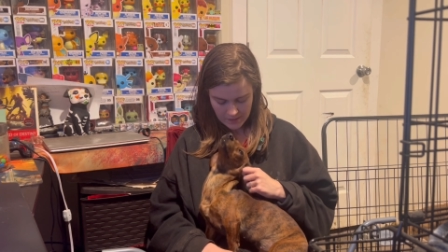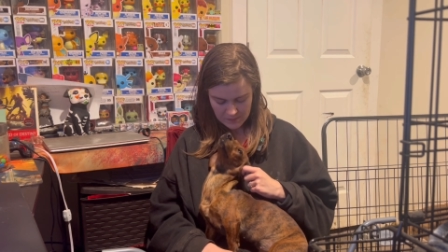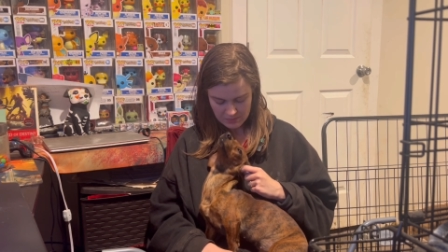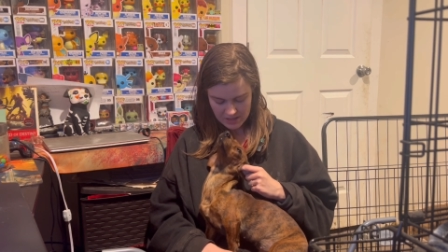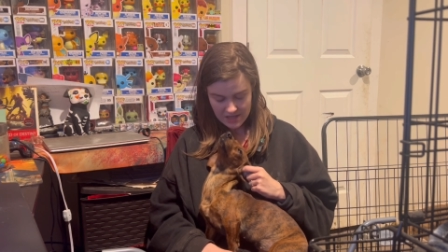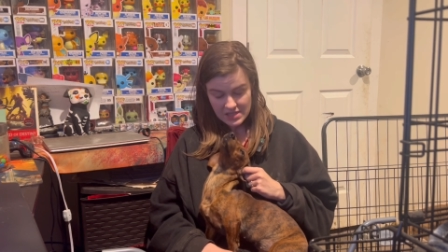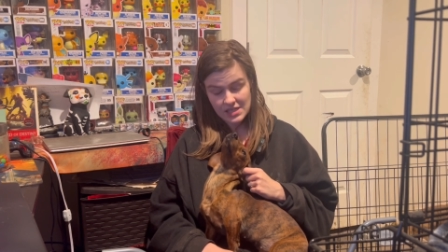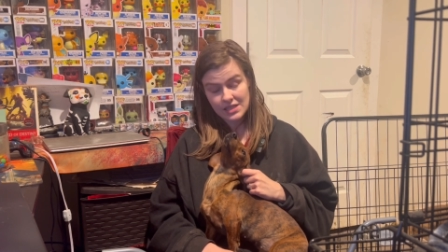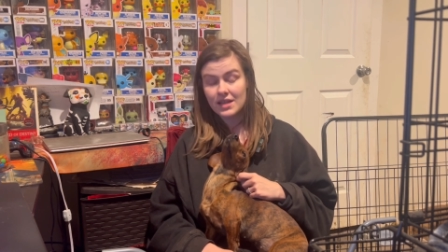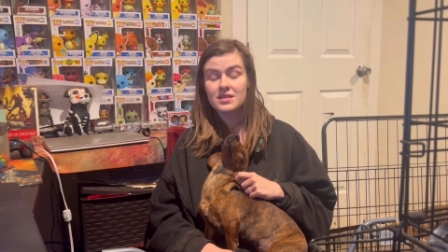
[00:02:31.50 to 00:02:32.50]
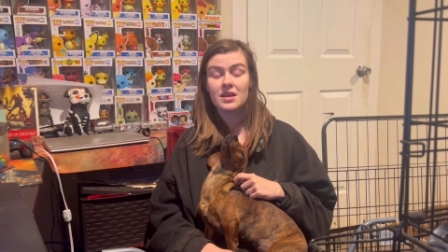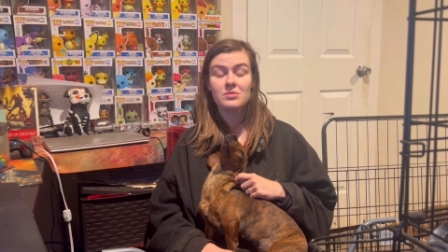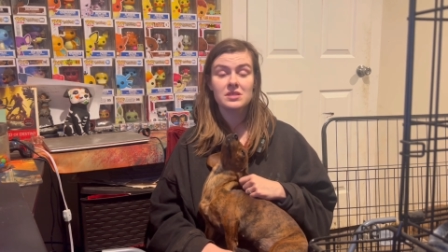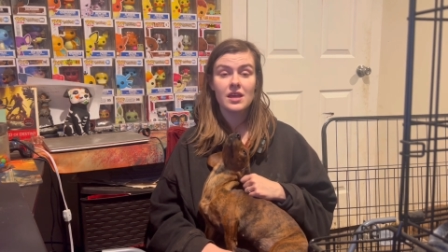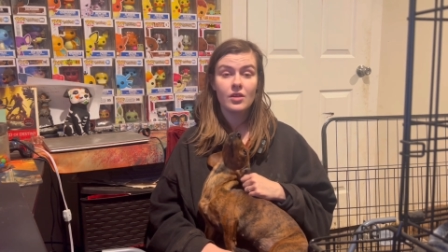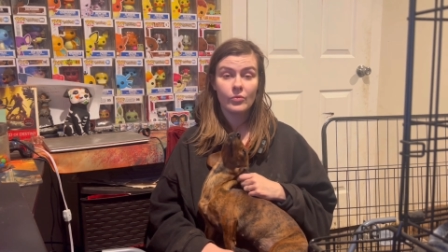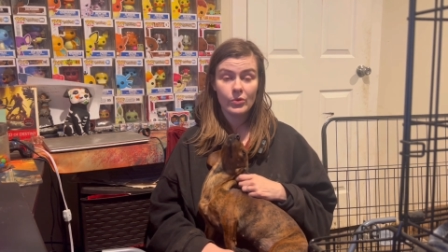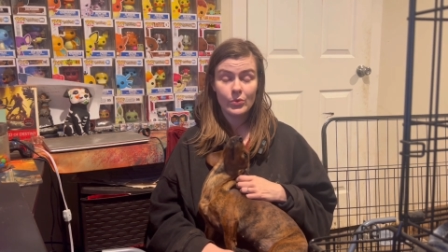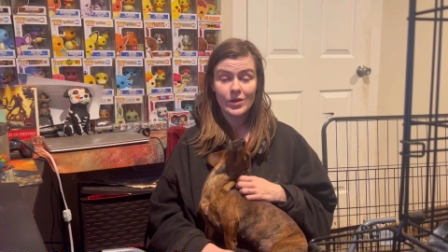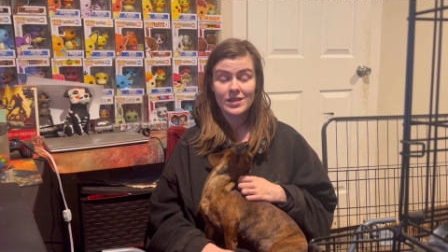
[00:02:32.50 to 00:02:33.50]
But as I was saying,
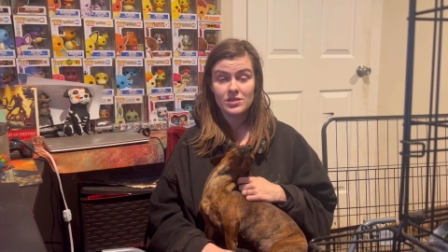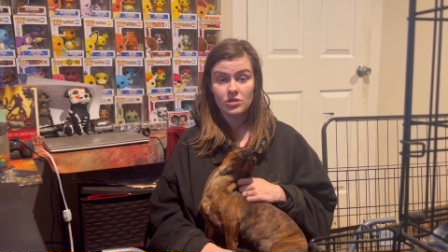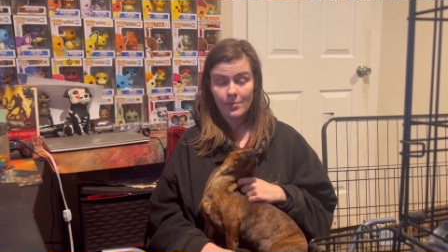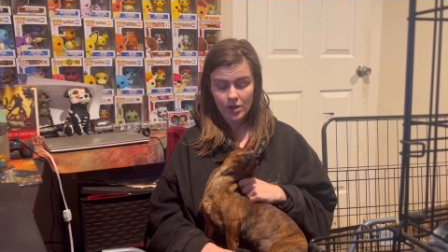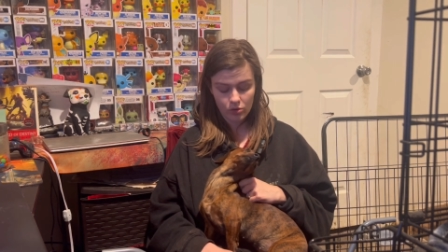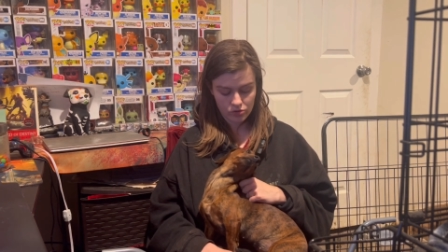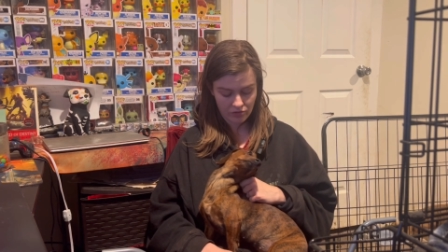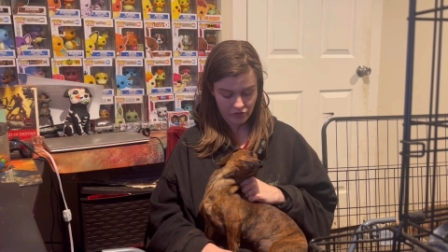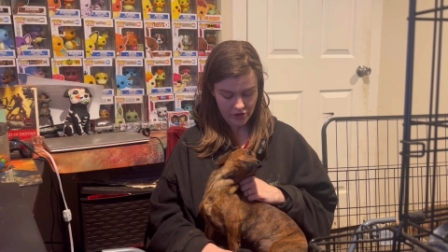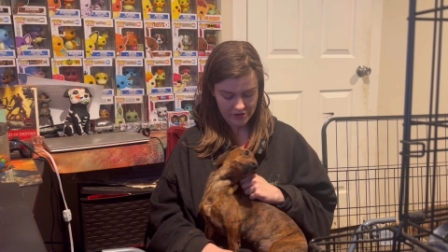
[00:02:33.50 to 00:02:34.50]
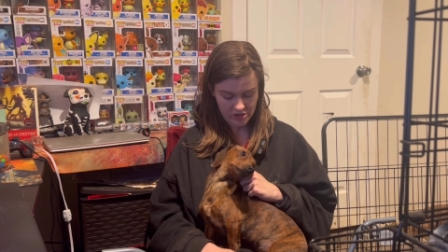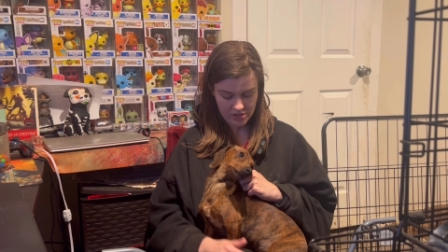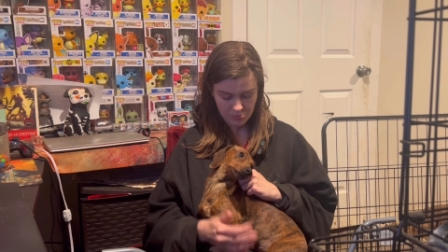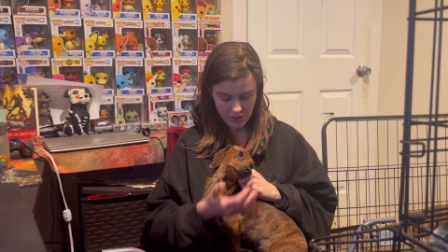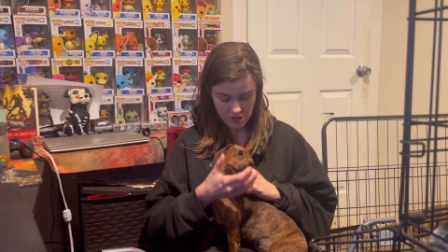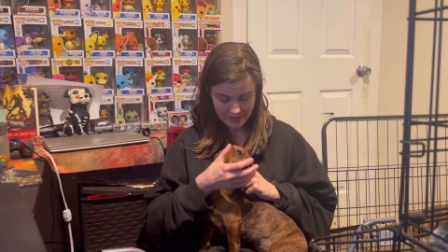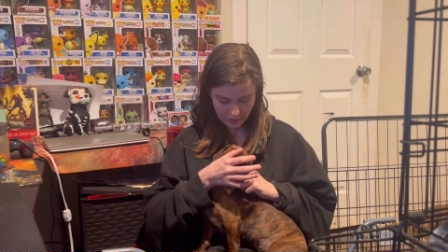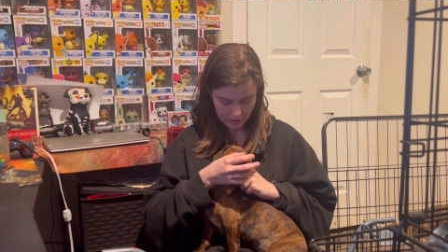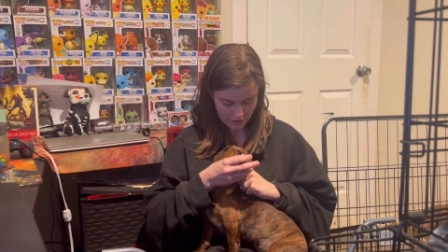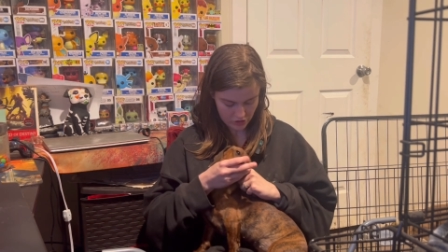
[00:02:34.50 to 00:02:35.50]
Roo is stomach ulcer free. She is much
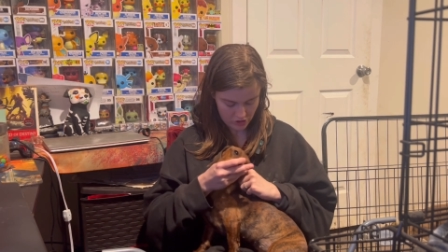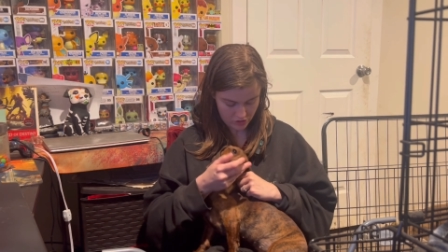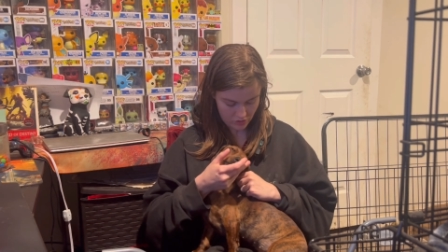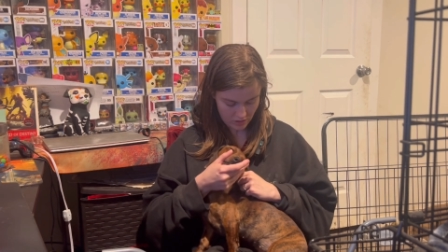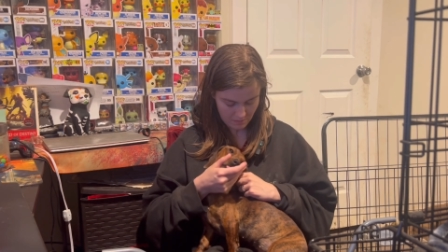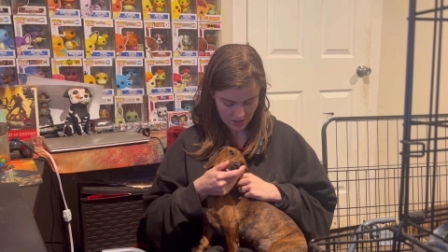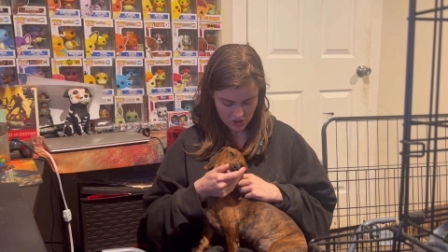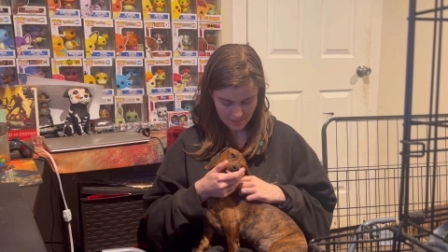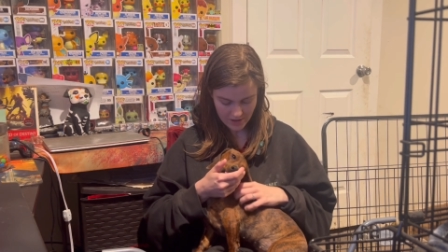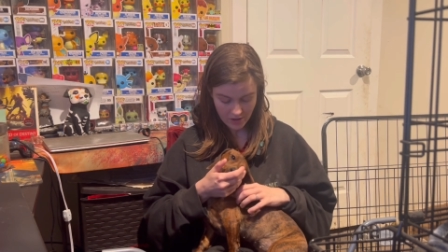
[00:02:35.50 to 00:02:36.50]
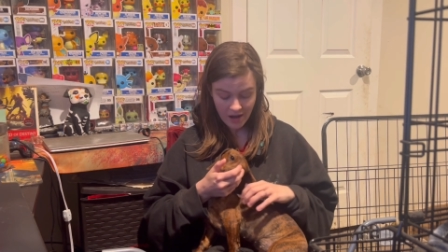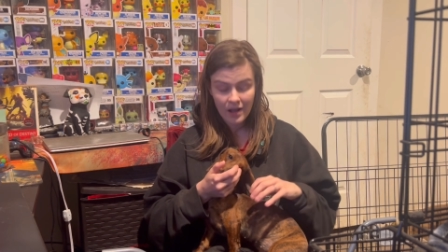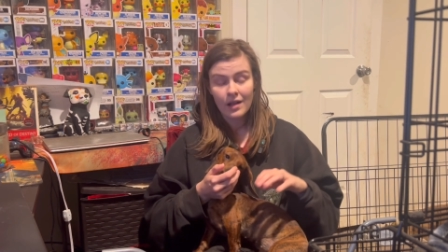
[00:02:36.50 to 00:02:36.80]
healthier. She's doing much better.